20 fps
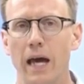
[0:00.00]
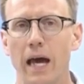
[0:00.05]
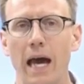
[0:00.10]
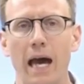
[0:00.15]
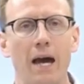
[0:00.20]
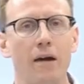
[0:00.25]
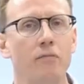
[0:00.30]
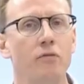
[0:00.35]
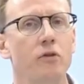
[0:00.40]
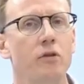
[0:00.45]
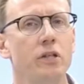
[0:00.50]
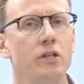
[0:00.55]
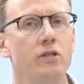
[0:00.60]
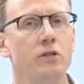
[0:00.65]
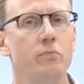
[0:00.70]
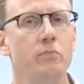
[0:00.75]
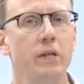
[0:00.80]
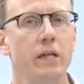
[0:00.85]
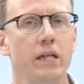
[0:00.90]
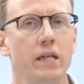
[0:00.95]
After
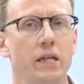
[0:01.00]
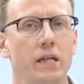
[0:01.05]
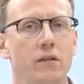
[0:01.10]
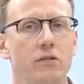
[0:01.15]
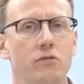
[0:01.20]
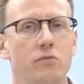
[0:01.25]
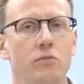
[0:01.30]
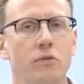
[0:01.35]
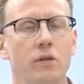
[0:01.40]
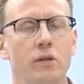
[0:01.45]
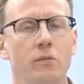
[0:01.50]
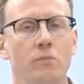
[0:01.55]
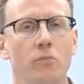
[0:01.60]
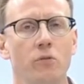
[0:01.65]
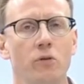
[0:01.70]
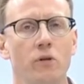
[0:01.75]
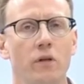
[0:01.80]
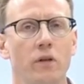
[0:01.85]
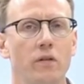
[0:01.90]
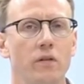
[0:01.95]
each meeting, it's really
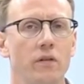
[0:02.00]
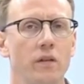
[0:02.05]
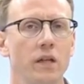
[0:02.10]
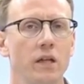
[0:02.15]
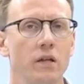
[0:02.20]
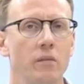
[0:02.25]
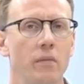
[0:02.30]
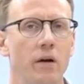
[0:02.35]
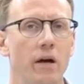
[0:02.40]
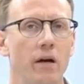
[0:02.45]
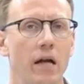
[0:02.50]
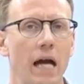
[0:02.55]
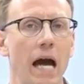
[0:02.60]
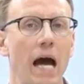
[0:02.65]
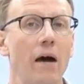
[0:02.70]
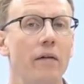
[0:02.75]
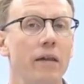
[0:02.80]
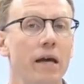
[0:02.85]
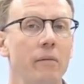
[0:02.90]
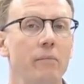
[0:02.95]
important to think about
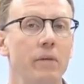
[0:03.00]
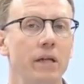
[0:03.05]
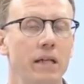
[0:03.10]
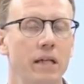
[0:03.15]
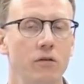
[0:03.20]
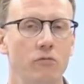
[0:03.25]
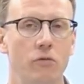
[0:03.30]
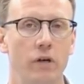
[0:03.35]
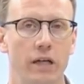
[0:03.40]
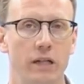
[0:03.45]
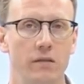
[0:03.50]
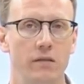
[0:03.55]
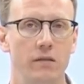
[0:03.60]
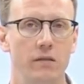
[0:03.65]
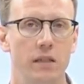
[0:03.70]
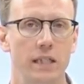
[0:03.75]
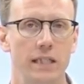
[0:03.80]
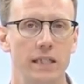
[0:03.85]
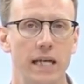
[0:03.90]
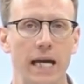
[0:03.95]
how that meeting went
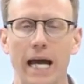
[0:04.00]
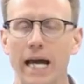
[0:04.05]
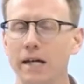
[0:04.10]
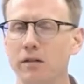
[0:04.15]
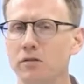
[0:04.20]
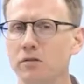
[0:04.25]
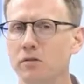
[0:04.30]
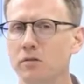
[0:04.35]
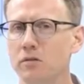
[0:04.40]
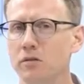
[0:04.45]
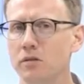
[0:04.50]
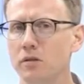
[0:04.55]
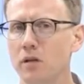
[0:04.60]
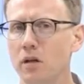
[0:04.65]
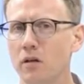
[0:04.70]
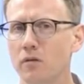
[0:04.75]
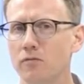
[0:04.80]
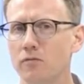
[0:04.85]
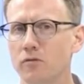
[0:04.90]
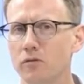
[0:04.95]
and to ask
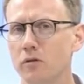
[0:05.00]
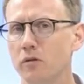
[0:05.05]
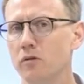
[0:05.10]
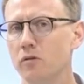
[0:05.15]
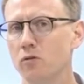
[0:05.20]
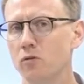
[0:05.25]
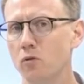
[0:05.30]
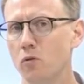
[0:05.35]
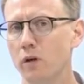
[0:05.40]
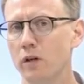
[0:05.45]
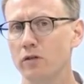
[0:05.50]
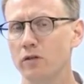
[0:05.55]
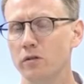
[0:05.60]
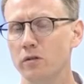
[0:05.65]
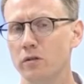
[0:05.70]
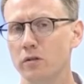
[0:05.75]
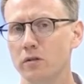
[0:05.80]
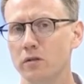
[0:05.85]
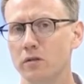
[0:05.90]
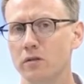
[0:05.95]
yourself certain
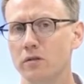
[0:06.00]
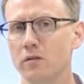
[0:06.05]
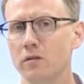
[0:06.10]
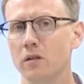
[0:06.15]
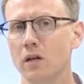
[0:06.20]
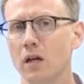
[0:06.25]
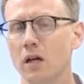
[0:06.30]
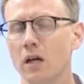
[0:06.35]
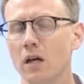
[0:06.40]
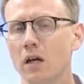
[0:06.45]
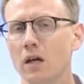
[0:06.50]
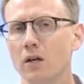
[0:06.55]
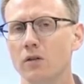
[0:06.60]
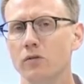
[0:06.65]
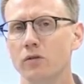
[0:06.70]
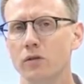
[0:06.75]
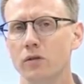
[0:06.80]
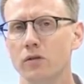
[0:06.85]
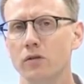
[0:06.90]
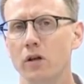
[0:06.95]
questions
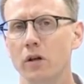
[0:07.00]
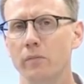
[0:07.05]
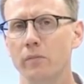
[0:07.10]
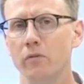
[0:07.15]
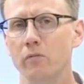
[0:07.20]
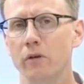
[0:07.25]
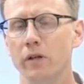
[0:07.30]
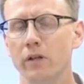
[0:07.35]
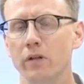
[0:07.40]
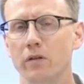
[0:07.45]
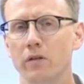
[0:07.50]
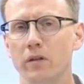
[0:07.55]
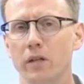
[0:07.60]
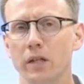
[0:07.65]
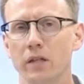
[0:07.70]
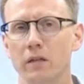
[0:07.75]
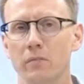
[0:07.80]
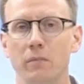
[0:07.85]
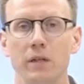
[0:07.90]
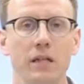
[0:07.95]
to determine whether you
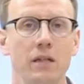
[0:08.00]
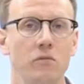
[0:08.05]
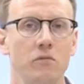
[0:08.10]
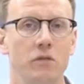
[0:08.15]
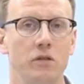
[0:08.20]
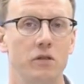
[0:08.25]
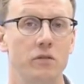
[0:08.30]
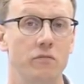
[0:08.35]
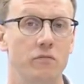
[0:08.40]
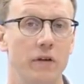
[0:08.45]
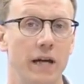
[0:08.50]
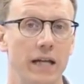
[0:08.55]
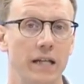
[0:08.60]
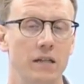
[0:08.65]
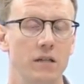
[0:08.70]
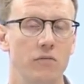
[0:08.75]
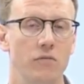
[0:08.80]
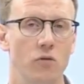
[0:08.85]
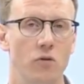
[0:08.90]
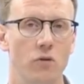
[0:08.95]
think the meeting was
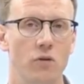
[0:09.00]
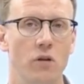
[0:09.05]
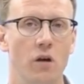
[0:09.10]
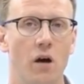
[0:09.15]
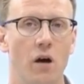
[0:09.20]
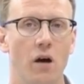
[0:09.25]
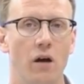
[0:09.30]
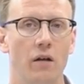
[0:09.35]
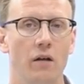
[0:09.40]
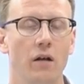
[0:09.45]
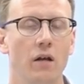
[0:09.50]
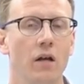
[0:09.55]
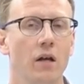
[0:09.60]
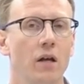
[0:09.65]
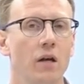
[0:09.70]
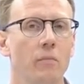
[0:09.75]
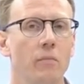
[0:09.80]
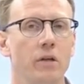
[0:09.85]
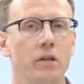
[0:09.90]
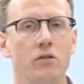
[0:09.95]
effective or not.
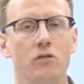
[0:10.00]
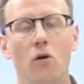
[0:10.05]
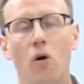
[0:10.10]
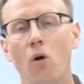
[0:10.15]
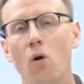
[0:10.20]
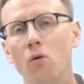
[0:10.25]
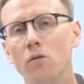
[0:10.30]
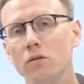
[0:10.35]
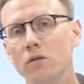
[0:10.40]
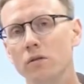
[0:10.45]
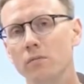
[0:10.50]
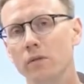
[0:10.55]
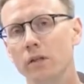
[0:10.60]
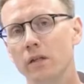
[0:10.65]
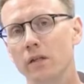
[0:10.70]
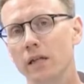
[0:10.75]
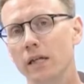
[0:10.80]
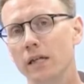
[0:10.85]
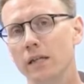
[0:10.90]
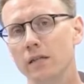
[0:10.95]
Because
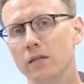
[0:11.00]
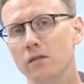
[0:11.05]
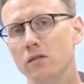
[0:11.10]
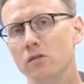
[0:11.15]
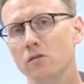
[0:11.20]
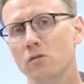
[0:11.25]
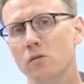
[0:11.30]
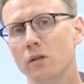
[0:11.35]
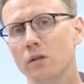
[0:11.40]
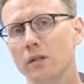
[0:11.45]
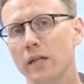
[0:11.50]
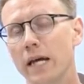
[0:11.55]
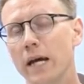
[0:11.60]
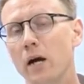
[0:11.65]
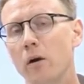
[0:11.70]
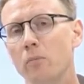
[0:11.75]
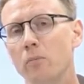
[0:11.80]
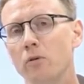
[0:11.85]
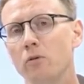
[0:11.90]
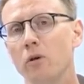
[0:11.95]
ultimately, this is going to
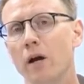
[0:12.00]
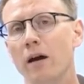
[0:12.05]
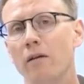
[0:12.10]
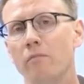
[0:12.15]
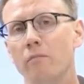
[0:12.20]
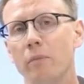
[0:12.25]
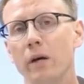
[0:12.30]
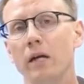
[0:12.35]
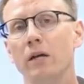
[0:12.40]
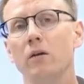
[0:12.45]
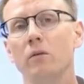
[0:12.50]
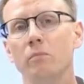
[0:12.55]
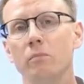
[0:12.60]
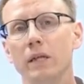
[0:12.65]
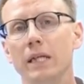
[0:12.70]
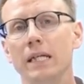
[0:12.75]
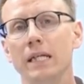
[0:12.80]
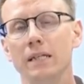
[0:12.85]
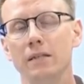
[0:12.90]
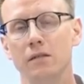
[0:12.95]
help you have better
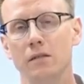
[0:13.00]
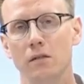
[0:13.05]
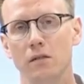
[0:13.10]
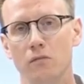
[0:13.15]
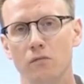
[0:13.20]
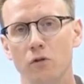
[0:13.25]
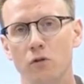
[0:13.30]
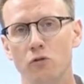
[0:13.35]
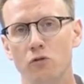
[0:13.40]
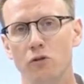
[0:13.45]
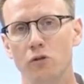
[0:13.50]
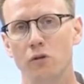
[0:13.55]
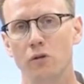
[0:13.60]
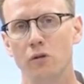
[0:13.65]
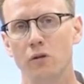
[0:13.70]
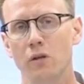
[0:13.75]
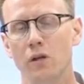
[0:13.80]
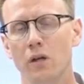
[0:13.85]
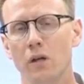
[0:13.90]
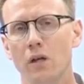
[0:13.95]
meetings in the
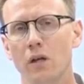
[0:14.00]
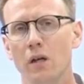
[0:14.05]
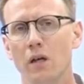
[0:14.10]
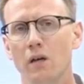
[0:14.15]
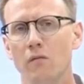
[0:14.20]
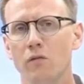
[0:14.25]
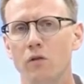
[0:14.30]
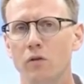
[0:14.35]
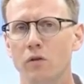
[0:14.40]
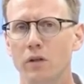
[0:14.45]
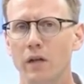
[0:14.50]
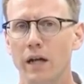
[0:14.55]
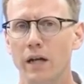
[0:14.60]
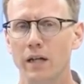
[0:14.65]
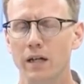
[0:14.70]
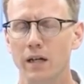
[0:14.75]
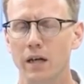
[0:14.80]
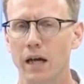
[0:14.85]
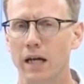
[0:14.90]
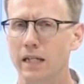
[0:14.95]
future if you can
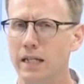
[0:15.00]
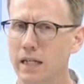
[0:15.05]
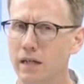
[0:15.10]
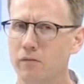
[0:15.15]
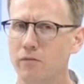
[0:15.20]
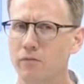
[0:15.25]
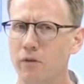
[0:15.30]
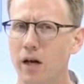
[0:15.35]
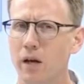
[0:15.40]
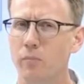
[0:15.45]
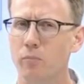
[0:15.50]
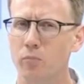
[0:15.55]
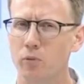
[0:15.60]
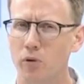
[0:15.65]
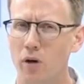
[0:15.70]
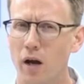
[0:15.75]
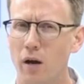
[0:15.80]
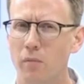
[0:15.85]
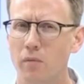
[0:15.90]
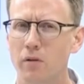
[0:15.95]
identify
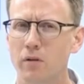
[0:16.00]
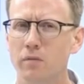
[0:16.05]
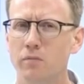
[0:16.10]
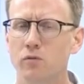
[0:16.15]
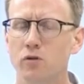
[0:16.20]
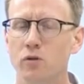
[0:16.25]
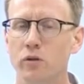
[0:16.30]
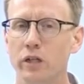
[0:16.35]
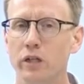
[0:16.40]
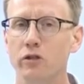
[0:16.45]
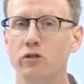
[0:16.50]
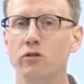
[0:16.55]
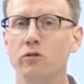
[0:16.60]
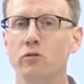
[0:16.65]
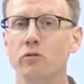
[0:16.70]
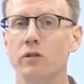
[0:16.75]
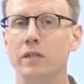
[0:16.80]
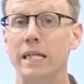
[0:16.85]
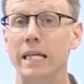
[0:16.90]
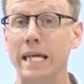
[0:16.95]
problems or
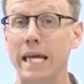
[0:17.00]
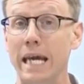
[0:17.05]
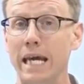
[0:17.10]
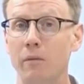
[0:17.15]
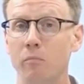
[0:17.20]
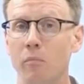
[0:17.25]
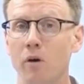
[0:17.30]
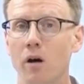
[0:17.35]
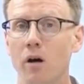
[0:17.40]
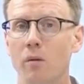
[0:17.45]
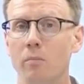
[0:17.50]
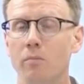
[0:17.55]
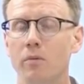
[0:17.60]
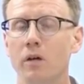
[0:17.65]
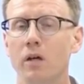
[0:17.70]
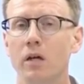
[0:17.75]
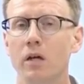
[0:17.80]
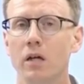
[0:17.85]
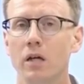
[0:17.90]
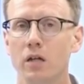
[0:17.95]
issues that came up
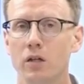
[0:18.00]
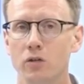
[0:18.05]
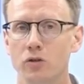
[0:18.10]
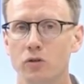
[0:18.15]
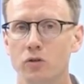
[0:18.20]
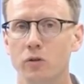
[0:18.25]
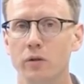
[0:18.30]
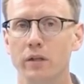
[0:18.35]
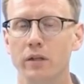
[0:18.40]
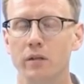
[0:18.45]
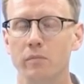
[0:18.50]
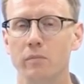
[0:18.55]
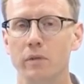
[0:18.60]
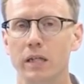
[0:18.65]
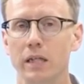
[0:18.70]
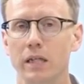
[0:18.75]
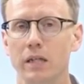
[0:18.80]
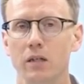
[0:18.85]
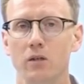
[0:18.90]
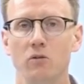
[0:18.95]
during the
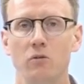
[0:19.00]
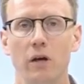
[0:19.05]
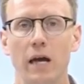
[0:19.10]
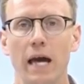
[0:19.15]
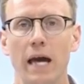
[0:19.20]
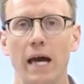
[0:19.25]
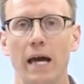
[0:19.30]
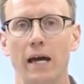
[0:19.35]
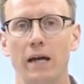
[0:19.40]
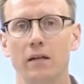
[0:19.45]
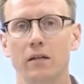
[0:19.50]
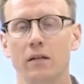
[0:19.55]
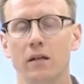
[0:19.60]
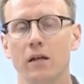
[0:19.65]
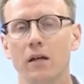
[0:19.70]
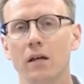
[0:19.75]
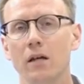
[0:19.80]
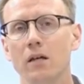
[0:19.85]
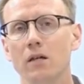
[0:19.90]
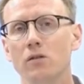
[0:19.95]
meeting you had.
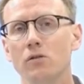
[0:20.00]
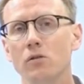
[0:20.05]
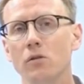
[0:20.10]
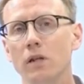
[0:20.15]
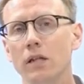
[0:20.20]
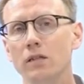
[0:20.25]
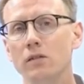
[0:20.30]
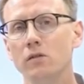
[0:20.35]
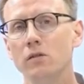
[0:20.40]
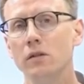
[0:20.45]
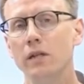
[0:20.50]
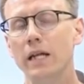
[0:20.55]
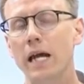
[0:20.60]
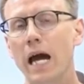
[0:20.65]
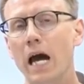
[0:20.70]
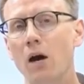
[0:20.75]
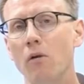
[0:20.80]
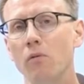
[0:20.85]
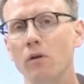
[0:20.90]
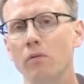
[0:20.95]
So let's look at
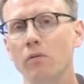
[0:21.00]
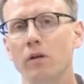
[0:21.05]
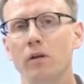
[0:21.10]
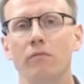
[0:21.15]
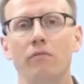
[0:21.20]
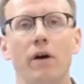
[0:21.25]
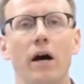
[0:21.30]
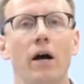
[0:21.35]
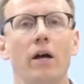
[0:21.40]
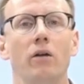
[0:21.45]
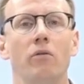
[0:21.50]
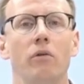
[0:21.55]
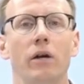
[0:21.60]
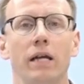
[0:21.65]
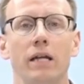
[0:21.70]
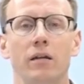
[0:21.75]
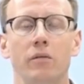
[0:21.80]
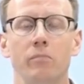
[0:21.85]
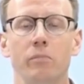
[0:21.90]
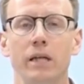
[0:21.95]
how we would
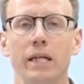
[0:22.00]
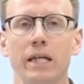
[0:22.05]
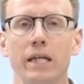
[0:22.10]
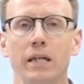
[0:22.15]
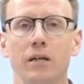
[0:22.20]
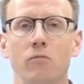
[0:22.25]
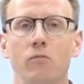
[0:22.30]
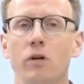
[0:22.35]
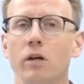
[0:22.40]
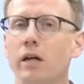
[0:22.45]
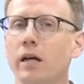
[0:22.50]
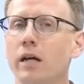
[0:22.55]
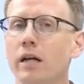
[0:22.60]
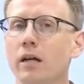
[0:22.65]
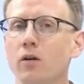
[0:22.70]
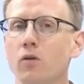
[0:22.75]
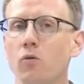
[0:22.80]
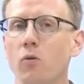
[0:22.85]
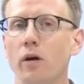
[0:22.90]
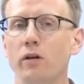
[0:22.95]
evaluate a meeting and what kind
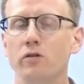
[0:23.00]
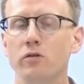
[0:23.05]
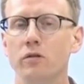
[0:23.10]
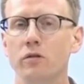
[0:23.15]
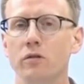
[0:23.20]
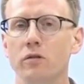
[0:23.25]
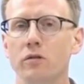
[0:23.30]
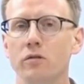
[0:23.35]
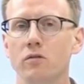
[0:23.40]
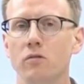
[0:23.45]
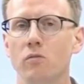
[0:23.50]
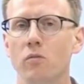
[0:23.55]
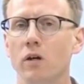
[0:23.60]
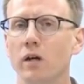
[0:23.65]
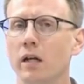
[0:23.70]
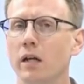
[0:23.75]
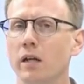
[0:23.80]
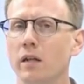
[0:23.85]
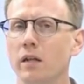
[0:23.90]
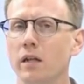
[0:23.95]
of questions or what
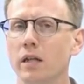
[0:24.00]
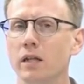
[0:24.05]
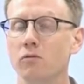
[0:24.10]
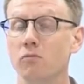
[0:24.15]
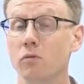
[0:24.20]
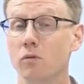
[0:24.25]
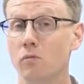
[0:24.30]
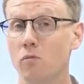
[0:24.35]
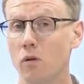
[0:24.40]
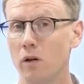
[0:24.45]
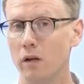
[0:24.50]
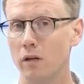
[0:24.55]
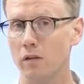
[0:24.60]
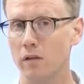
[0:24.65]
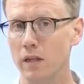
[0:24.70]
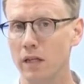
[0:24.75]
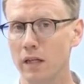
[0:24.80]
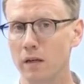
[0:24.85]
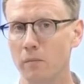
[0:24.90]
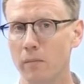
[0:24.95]
kind of things we'd want to
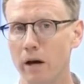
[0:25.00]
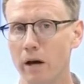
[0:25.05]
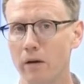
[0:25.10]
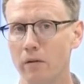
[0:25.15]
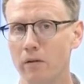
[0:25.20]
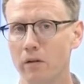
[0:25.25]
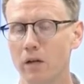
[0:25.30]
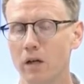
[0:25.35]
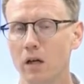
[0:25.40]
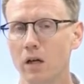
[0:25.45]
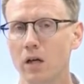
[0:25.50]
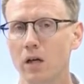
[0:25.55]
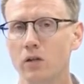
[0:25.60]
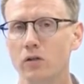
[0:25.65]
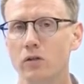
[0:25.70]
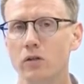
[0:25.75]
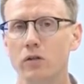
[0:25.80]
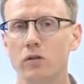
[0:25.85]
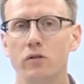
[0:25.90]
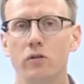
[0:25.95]
think about
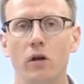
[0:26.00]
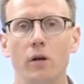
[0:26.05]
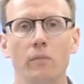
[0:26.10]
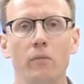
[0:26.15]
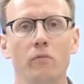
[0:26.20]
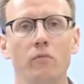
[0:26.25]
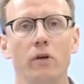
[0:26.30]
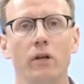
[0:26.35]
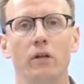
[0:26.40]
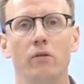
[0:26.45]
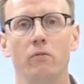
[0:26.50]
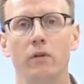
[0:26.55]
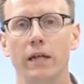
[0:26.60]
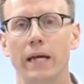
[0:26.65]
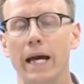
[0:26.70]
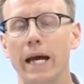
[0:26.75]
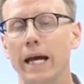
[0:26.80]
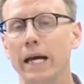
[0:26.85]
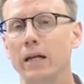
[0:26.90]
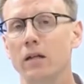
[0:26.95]
to determine whether we
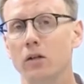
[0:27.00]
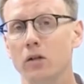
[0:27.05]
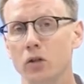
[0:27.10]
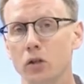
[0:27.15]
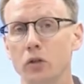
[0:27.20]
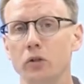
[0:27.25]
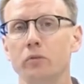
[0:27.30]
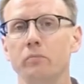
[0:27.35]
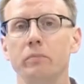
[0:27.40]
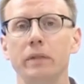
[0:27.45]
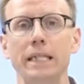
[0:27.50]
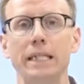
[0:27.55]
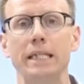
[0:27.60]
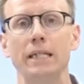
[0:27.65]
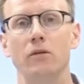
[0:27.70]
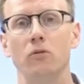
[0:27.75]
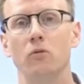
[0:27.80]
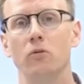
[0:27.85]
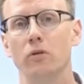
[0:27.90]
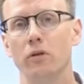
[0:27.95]
had a good
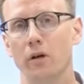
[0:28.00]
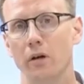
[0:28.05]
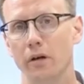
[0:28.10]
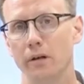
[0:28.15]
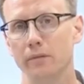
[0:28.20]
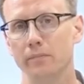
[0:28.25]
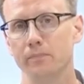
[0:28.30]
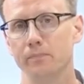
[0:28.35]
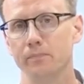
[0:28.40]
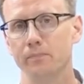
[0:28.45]
meeting or not.